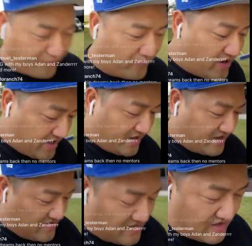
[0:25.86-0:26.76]
for
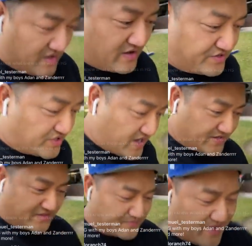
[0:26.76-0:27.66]
free.
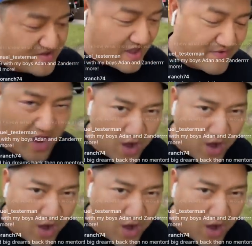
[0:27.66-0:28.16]
Jesus, man, you have